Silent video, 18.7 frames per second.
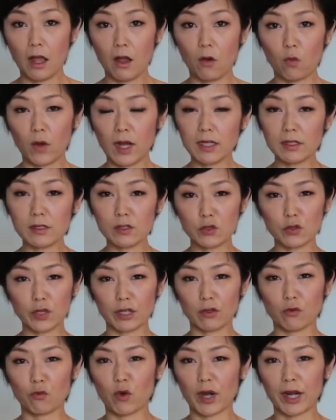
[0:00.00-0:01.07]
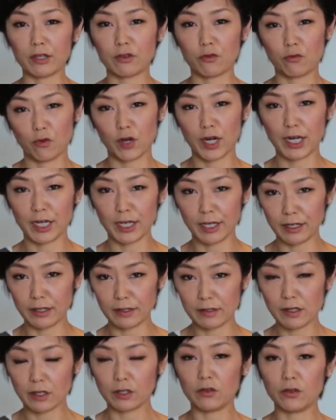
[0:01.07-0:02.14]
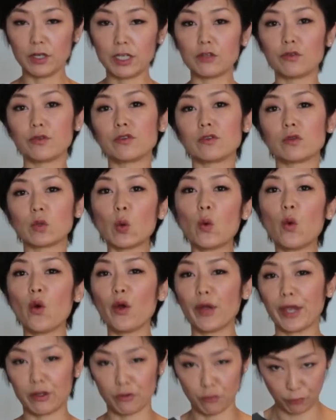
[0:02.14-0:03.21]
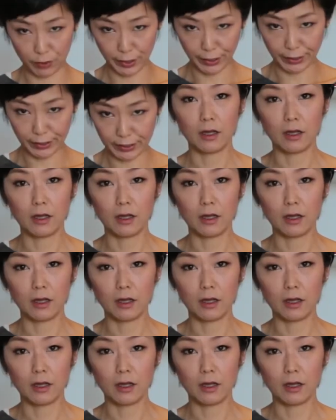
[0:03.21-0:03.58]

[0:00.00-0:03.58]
Once you get white rice, you need to store it right.